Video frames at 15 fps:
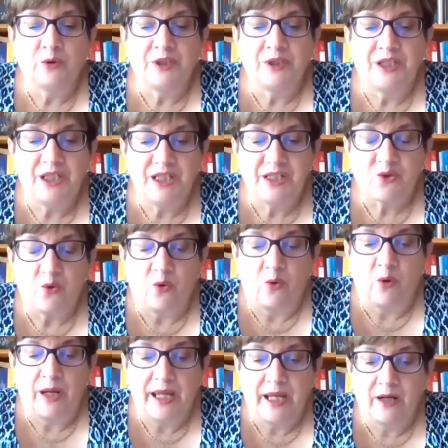on his
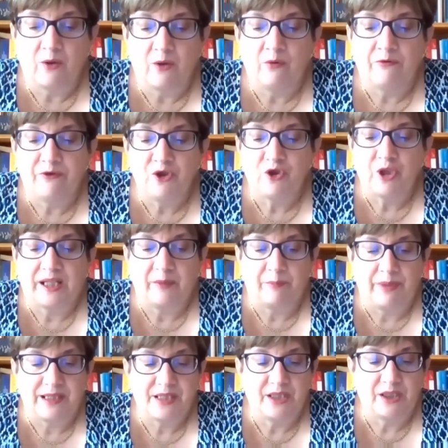or her official
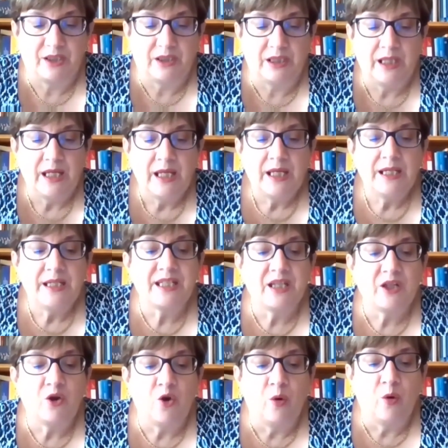capacity
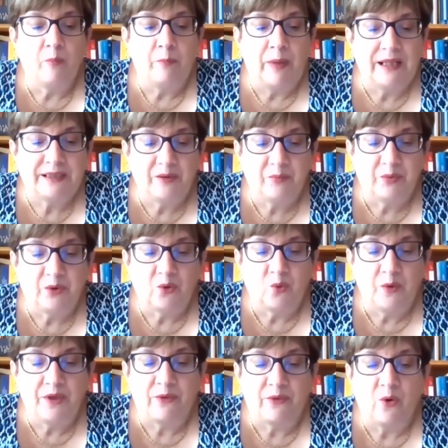is
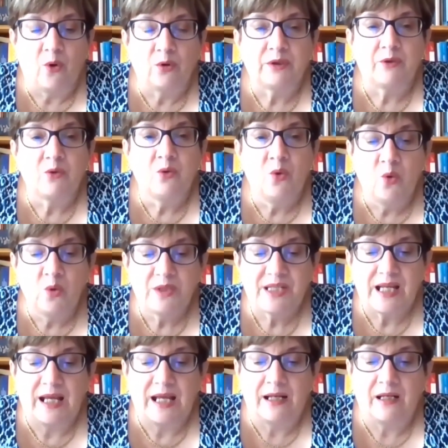incompatible with other
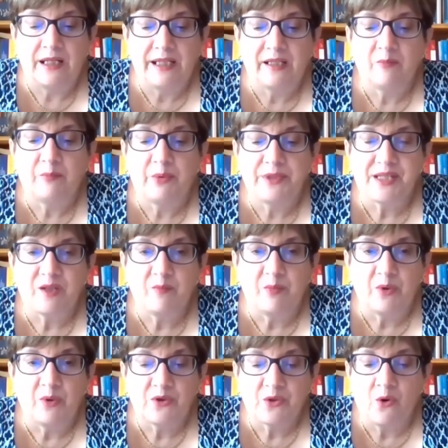rules and legal
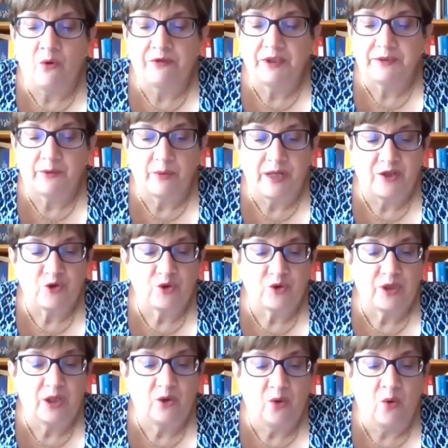principles of
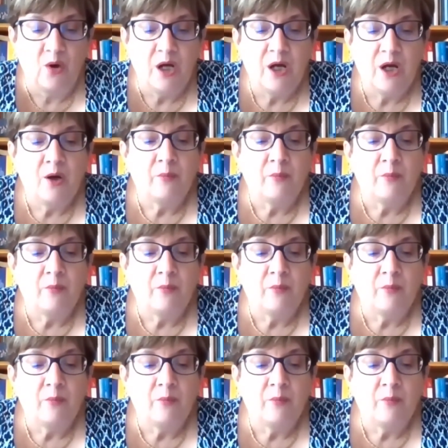international law